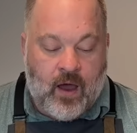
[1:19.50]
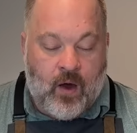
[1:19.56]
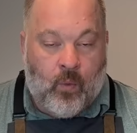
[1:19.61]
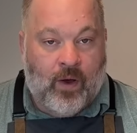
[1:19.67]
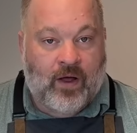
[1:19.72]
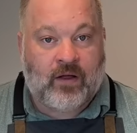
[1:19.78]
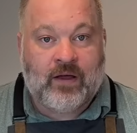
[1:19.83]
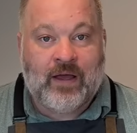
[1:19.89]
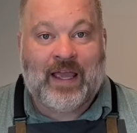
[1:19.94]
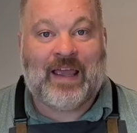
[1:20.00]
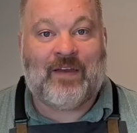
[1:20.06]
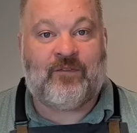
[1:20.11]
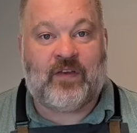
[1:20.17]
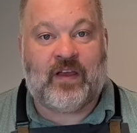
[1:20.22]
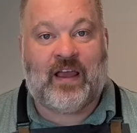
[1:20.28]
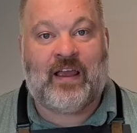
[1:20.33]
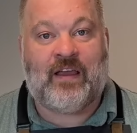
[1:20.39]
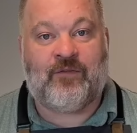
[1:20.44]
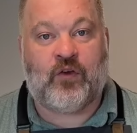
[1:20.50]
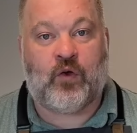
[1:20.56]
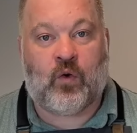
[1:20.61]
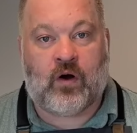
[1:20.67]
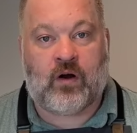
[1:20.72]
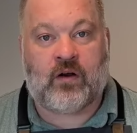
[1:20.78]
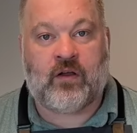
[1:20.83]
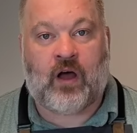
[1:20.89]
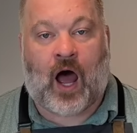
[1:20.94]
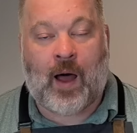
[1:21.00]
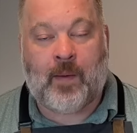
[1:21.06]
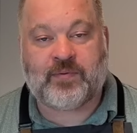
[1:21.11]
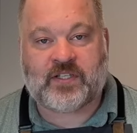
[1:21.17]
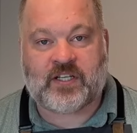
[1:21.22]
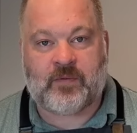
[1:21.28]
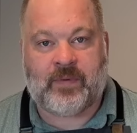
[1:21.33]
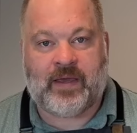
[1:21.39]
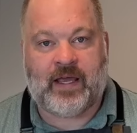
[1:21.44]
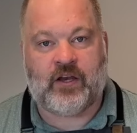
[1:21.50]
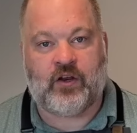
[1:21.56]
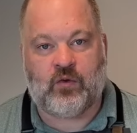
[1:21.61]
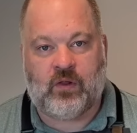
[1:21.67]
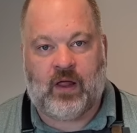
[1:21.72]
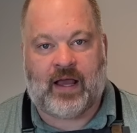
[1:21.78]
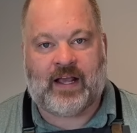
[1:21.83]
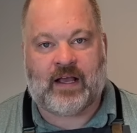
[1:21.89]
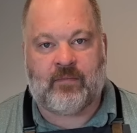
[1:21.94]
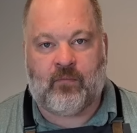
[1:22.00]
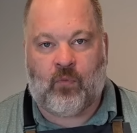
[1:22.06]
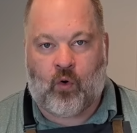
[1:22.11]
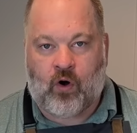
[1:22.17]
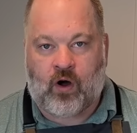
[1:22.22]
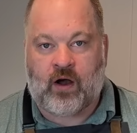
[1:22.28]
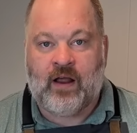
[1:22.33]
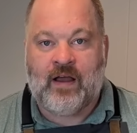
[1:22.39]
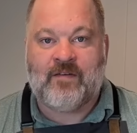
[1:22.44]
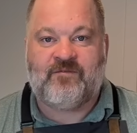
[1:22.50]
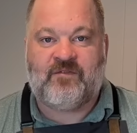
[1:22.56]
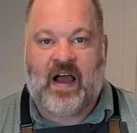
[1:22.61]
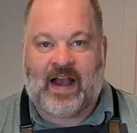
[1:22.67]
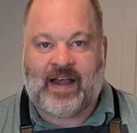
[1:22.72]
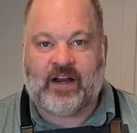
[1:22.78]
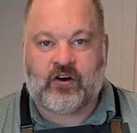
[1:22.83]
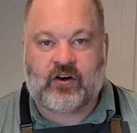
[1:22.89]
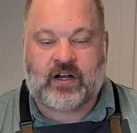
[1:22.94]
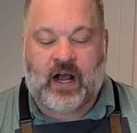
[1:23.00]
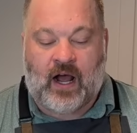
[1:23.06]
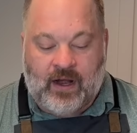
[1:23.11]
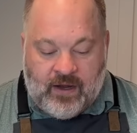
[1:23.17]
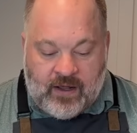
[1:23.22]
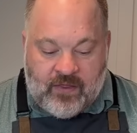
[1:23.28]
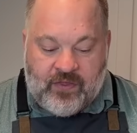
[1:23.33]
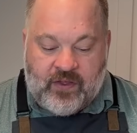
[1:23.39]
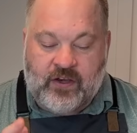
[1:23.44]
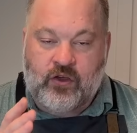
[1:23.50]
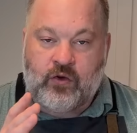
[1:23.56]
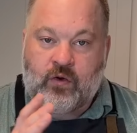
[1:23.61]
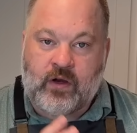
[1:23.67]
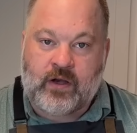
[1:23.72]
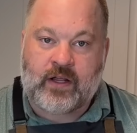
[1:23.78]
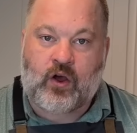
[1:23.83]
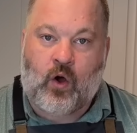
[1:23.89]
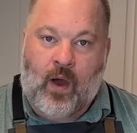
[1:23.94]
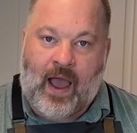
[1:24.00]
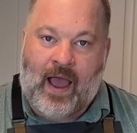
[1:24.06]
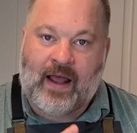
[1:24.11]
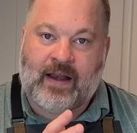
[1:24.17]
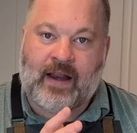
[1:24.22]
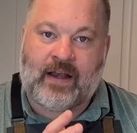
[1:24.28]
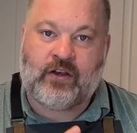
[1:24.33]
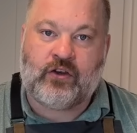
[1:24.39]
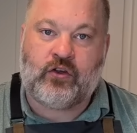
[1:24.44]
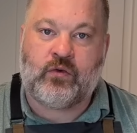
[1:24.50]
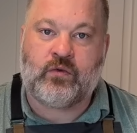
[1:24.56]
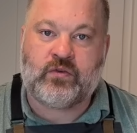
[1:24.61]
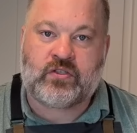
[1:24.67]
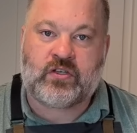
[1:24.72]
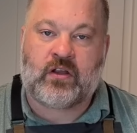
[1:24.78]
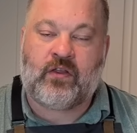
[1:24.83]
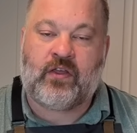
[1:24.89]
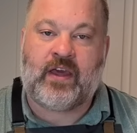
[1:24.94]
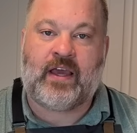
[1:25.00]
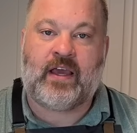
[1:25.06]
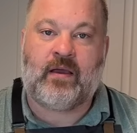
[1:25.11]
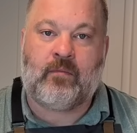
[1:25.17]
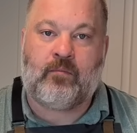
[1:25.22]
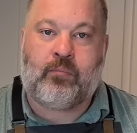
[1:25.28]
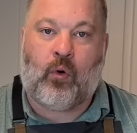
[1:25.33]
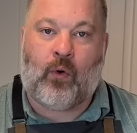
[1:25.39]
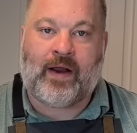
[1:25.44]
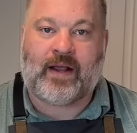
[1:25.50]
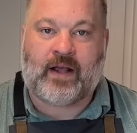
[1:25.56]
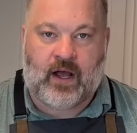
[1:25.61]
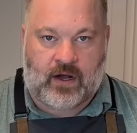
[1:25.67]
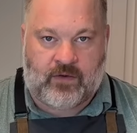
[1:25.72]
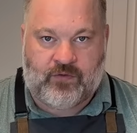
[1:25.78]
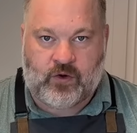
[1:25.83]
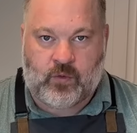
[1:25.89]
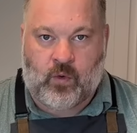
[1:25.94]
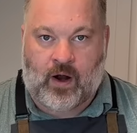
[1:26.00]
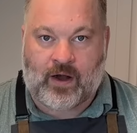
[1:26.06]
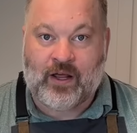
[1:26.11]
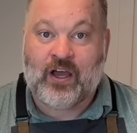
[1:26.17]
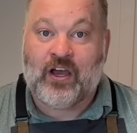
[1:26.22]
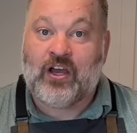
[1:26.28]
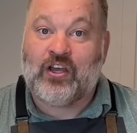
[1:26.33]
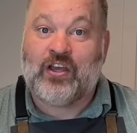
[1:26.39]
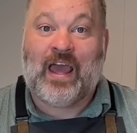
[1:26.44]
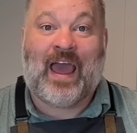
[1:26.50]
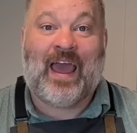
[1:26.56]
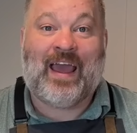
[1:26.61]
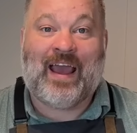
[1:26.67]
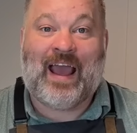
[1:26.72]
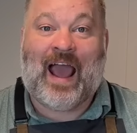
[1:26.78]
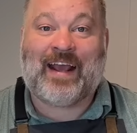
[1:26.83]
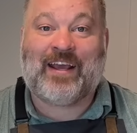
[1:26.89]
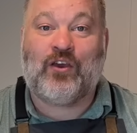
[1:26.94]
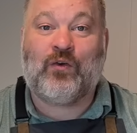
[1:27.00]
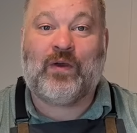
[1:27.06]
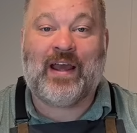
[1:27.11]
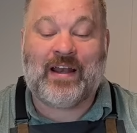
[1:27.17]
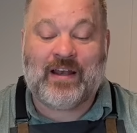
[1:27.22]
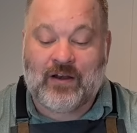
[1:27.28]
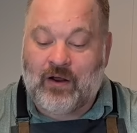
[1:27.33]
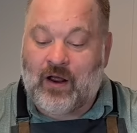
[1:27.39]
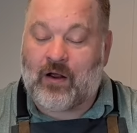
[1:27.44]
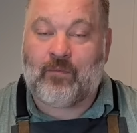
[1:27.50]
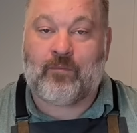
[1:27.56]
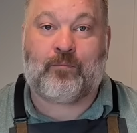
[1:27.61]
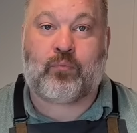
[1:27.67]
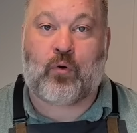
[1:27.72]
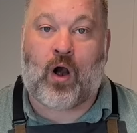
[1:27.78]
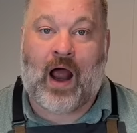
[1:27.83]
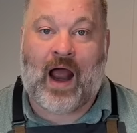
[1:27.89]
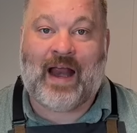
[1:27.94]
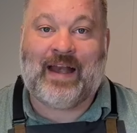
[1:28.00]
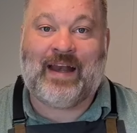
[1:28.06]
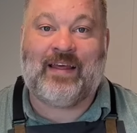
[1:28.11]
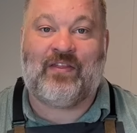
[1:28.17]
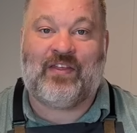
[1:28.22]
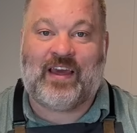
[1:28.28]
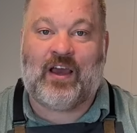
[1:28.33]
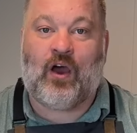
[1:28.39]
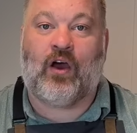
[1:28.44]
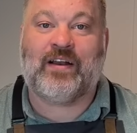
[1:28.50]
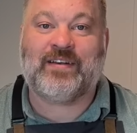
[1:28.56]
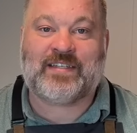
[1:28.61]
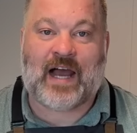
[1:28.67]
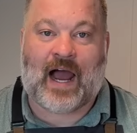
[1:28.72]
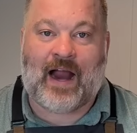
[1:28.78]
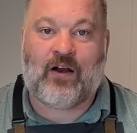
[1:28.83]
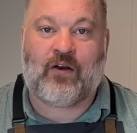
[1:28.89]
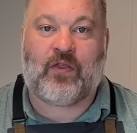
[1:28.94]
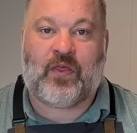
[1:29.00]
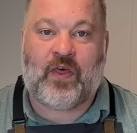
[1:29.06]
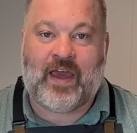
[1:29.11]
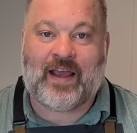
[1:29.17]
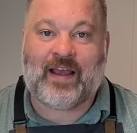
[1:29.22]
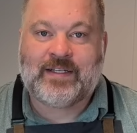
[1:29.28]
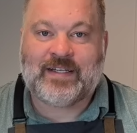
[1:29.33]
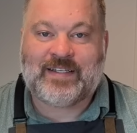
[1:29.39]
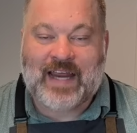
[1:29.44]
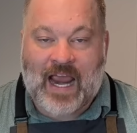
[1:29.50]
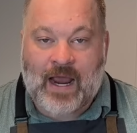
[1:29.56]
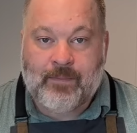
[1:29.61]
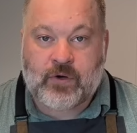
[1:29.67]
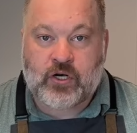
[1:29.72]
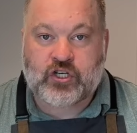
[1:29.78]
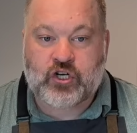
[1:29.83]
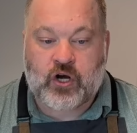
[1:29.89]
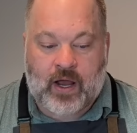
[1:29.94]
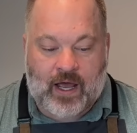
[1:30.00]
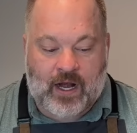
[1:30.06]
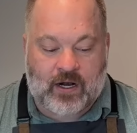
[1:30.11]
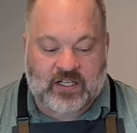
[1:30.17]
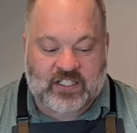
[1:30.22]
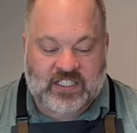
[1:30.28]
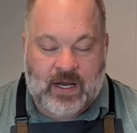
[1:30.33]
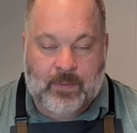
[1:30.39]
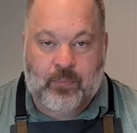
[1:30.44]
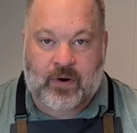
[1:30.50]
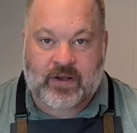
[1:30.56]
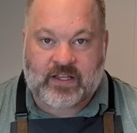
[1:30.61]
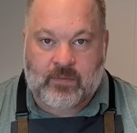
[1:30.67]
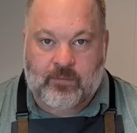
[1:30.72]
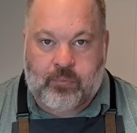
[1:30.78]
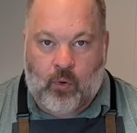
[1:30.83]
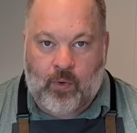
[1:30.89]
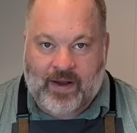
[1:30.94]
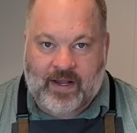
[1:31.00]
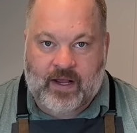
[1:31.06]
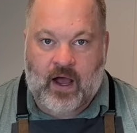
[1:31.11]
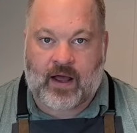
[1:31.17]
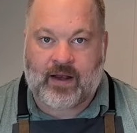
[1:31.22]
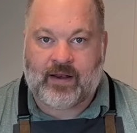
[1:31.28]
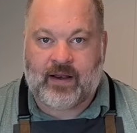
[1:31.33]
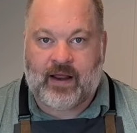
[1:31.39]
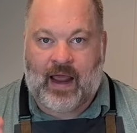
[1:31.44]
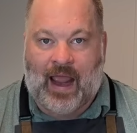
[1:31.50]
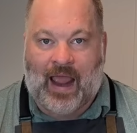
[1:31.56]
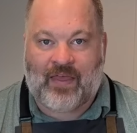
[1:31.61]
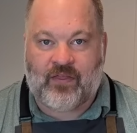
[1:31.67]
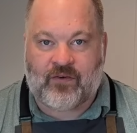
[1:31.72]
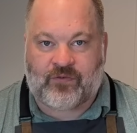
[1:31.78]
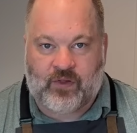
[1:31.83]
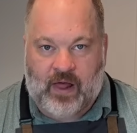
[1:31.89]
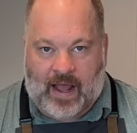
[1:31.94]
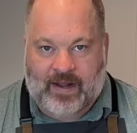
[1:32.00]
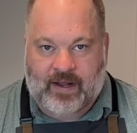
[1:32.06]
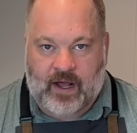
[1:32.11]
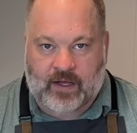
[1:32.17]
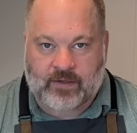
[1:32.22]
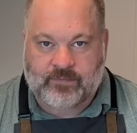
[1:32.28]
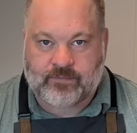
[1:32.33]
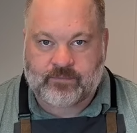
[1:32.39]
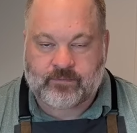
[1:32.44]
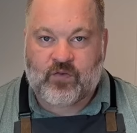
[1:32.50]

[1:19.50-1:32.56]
Well, if you are opposite of me and you like a more fattier cut, then you can go ahead and use the point cut if you want. Heck, you can brine the entire thing. Today I'm going to show you how to separate the point cut and the flat cut.